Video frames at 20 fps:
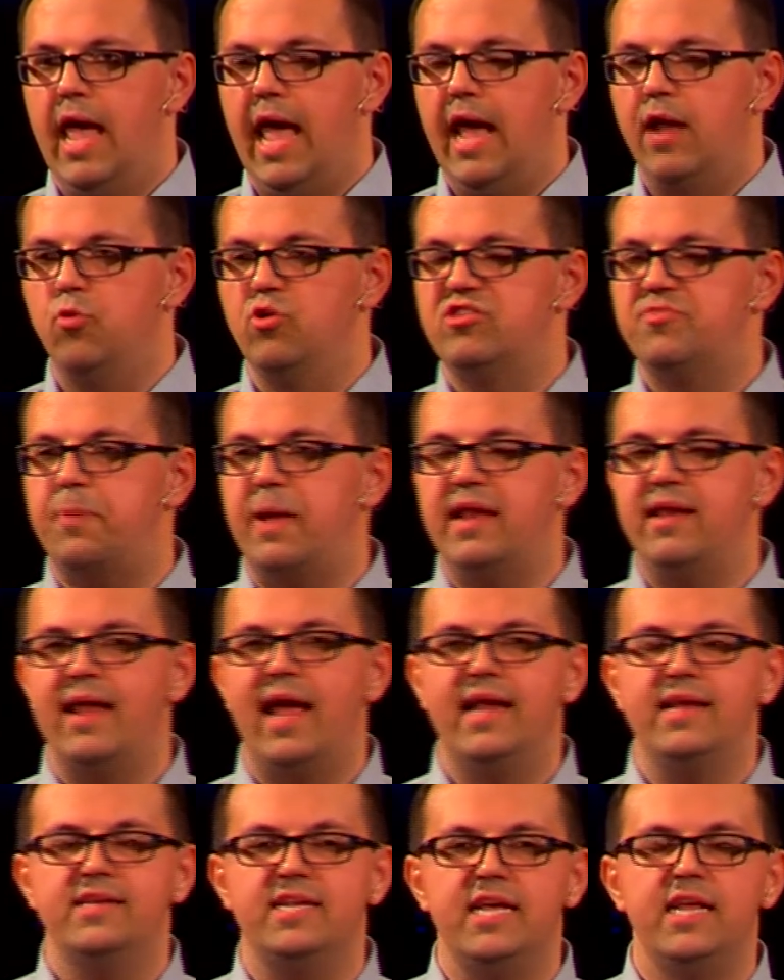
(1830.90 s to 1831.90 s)
And we spend
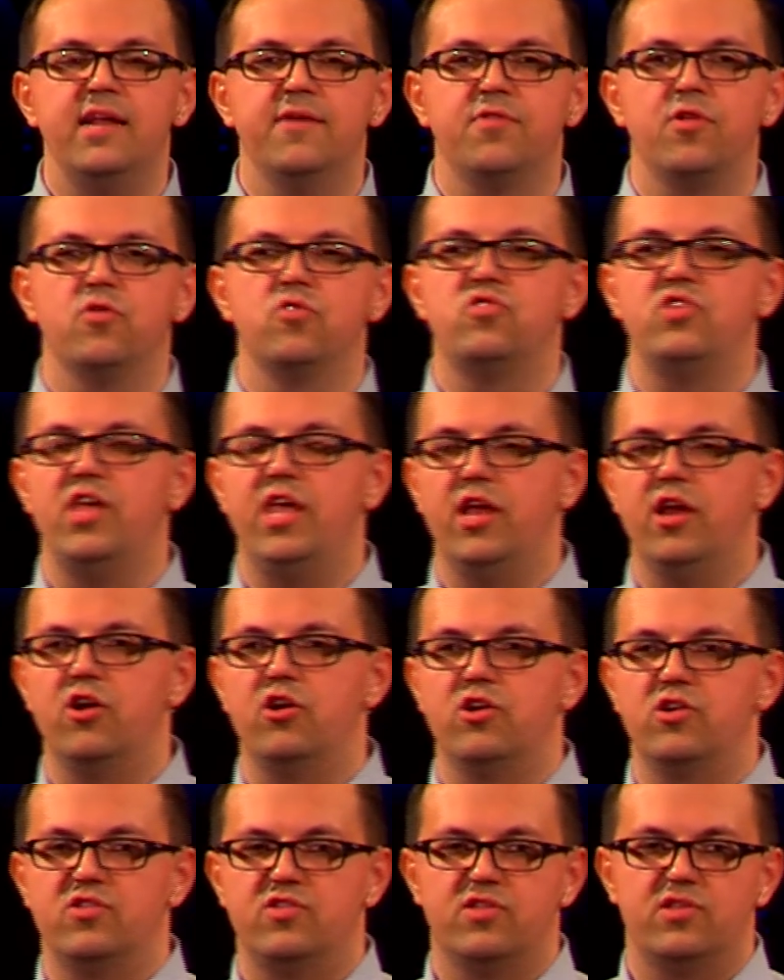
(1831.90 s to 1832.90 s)
19 of those
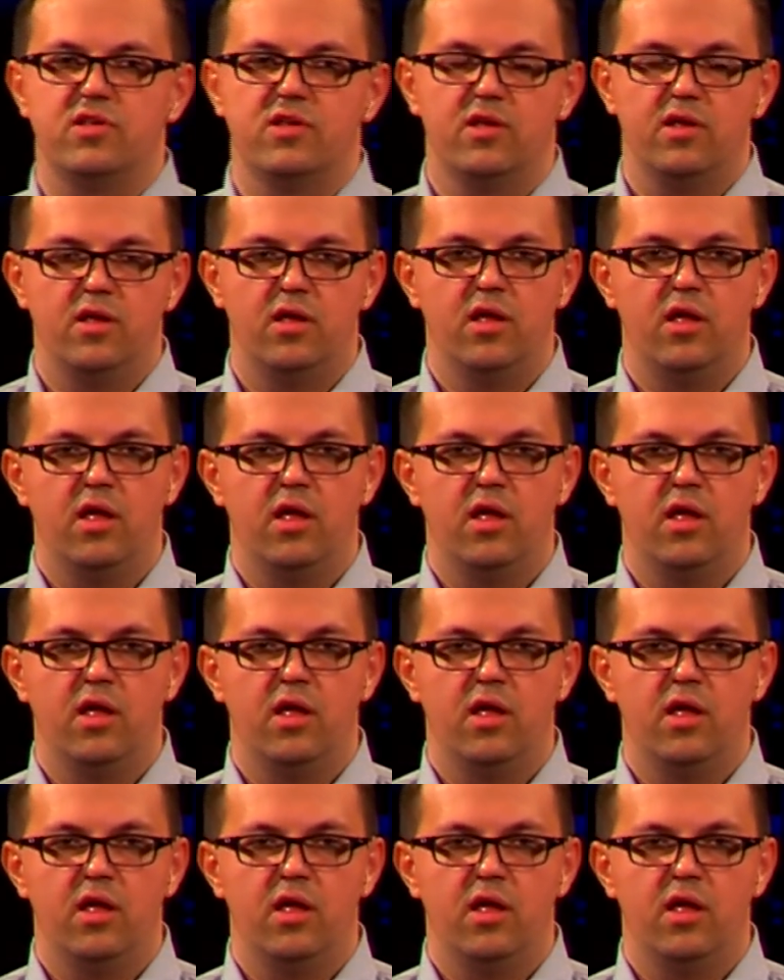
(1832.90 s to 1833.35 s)
years